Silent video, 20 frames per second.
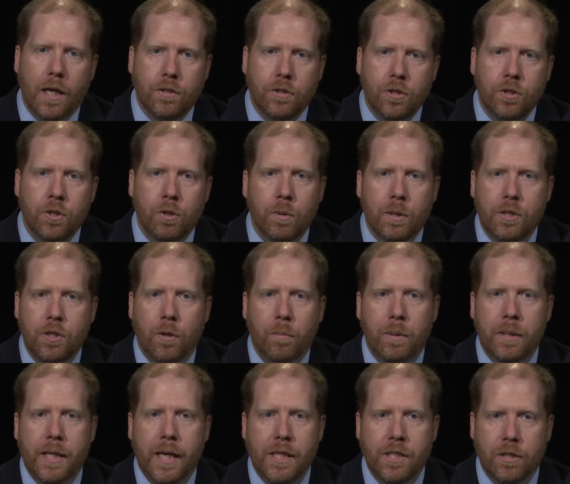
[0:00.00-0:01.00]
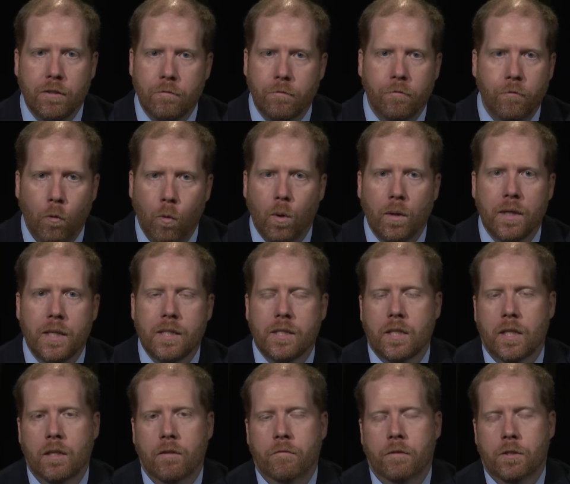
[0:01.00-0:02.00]
to do interpretation for
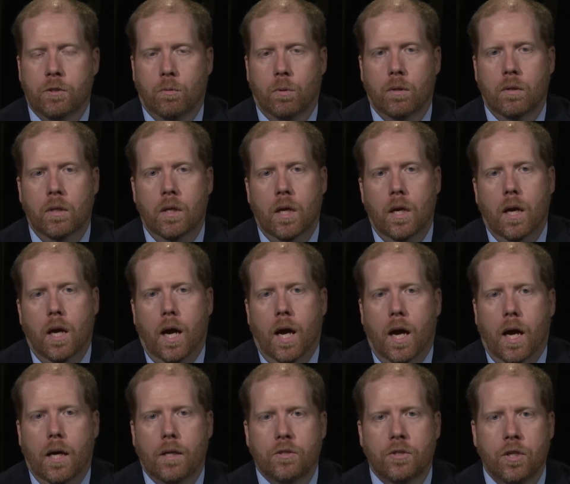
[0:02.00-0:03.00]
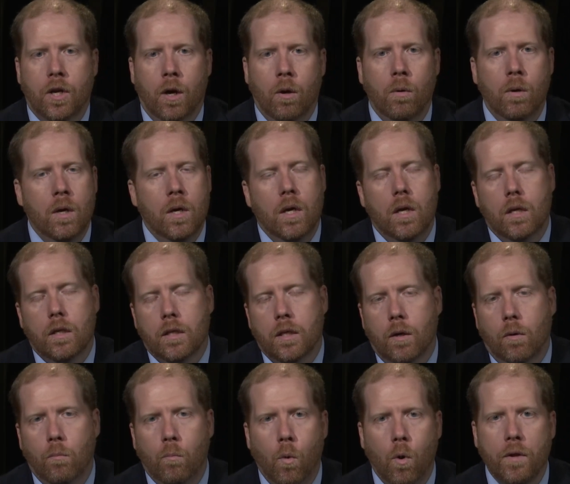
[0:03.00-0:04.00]
this individual. So,
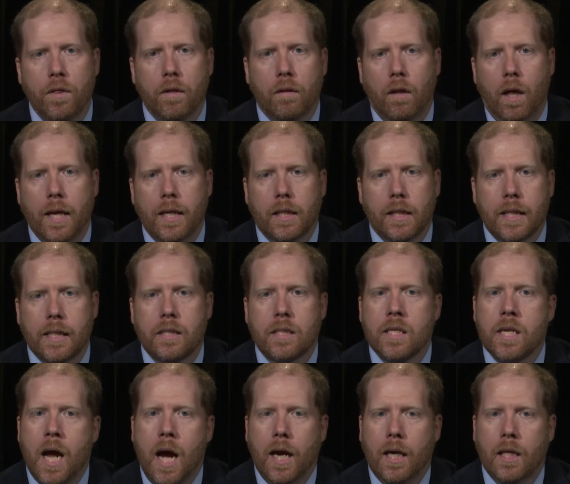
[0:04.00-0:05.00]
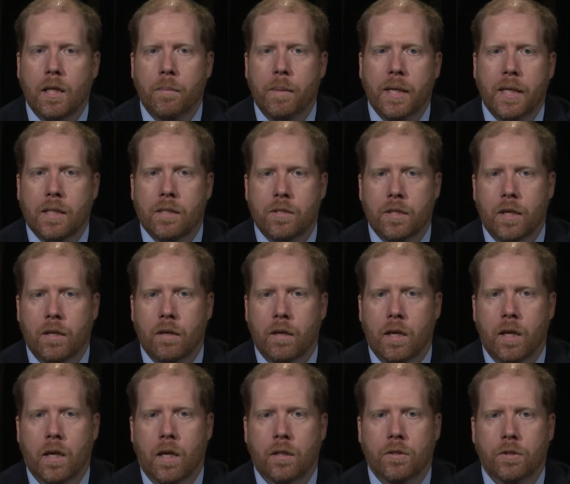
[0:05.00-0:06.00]
more than likely it's not going to be considered
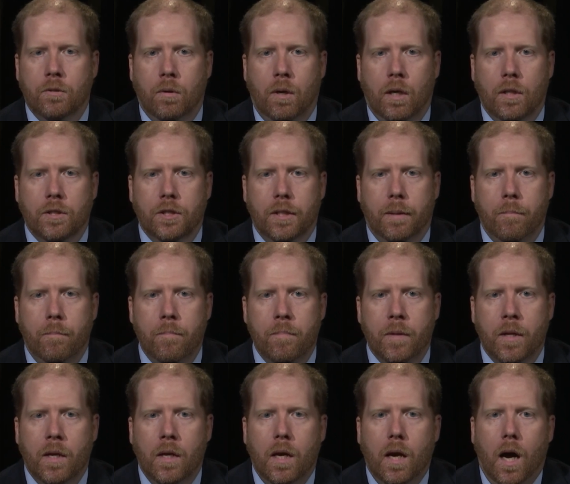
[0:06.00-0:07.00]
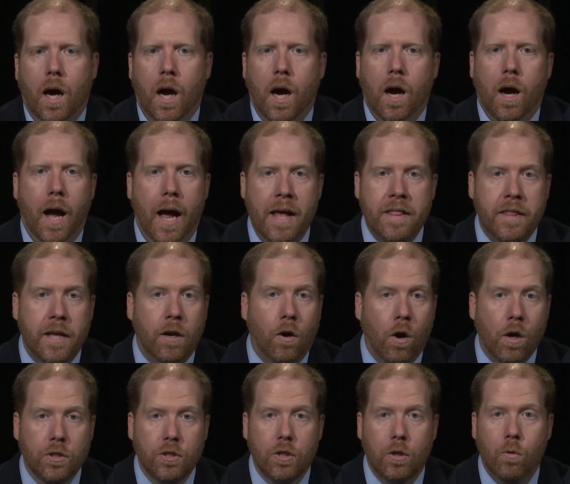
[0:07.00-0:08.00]
an undue hardship. And then
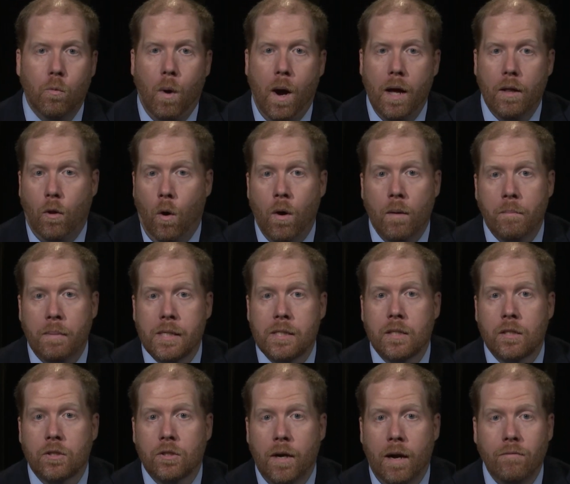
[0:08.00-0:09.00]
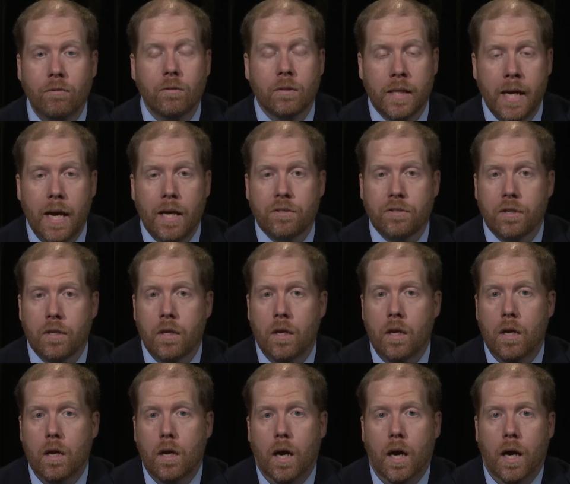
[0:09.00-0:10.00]
also while on business travel, yes,
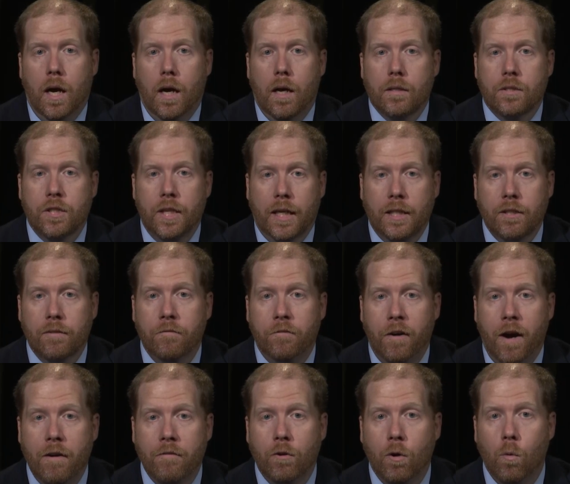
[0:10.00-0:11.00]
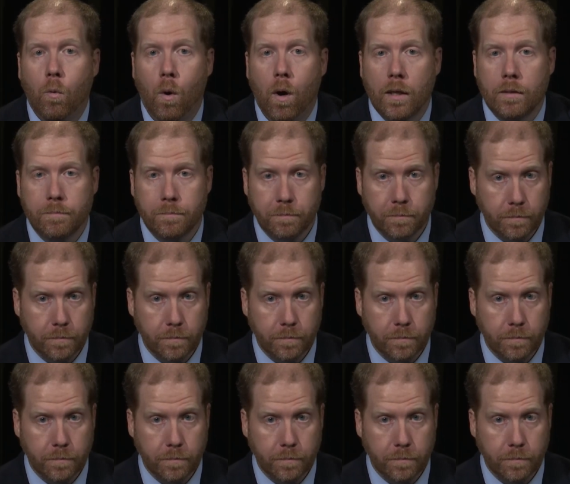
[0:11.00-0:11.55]
Section 501